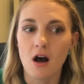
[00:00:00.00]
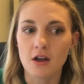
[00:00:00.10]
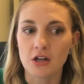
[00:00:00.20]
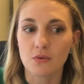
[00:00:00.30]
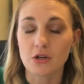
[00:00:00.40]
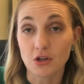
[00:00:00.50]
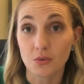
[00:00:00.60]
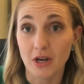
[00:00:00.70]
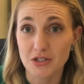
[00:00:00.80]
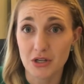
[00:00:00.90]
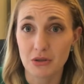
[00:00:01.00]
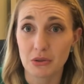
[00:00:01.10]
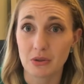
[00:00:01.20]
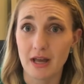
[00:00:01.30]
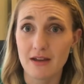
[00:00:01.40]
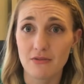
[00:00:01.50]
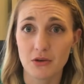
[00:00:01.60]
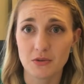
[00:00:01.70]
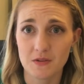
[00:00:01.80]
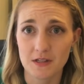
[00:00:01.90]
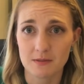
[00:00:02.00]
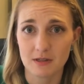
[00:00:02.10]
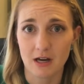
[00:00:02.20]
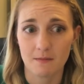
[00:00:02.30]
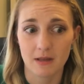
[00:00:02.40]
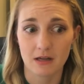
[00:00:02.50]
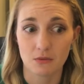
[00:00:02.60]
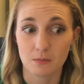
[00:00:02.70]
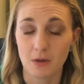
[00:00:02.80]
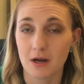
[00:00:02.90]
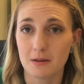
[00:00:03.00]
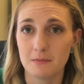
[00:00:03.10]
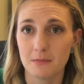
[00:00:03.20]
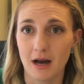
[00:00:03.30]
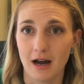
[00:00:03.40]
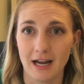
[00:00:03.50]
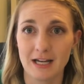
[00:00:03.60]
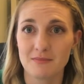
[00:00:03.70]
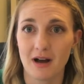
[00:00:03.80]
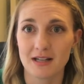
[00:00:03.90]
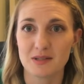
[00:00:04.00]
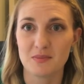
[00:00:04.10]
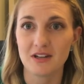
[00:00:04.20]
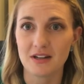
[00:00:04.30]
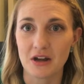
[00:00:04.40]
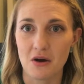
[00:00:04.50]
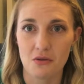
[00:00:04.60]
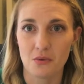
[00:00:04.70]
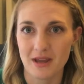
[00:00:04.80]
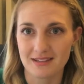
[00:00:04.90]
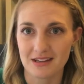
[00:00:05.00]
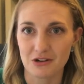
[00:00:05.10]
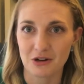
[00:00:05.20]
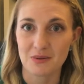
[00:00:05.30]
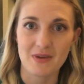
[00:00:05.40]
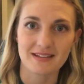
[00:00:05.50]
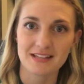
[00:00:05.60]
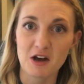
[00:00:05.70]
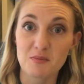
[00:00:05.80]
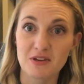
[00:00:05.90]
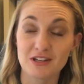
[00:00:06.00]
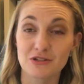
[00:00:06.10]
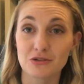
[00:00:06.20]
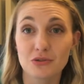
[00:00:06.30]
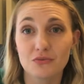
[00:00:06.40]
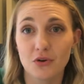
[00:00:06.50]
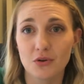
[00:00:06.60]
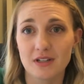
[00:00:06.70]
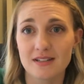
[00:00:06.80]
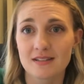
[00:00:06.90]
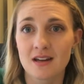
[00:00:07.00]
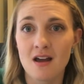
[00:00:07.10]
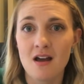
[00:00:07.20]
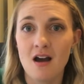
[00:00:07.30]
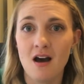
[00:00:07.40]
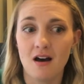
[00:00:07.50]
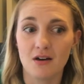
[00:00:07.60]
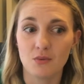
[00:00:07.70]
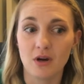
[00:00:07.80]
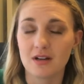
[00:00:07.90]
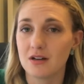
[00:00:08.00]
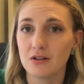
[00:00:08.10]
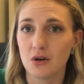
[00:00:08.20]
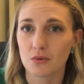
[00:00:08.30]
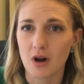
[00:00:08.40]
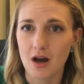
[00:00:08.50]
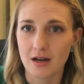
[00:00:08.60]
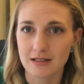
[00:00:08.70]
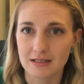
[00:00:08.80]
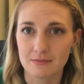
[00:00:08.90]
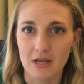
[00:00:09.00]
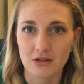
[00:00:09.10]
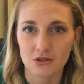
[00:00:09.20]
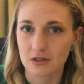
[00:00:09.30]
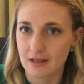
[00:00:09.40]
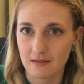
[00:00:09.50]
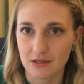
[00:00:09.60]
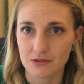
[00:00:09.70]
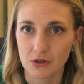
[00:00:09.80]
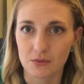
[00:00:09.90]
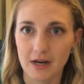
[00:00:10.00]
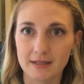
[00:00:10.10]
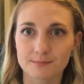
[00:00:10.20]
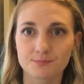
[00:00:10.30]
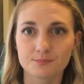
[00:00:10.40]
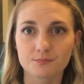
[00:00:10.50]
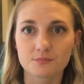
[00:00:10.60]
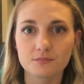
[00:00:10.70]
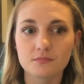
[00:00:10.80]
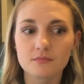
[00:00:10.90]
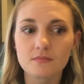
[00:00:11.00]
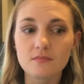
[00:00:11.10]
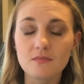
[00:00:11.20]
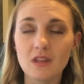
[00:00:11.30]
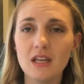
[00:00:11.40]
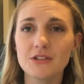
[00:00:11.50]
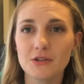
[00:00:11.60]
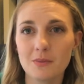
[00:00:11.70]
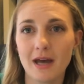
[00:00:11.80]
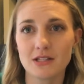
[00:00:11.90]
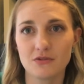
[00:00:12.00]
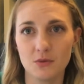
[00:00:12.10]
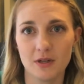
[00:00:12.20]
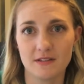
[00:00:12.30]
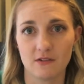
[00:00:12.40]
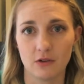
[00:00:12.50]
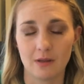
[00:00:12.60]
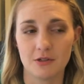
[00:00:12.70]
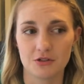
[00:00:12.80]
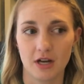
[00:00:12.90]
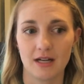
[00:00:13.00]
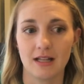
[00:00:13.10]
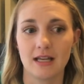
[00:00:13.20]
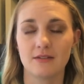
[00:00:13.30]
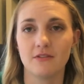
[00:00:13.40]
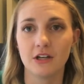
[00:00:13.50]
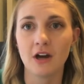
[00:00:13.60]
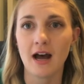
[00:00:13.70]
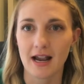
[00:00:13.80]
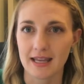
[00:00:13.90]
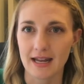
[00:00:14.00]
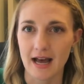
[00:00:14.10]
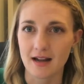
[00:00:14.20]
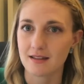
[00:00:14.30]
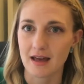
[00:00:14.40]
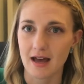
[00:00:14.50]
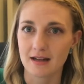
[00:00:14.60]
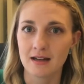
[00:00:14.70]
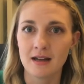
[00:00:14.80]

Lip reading: you know, when you're rushing through life, those things become like a heightened possibility, all the ways that you're going to mess up because you're too focused on what could go wrong to make sure that things go right. And so the past few months I've really been trying to like figure out how to get out of that.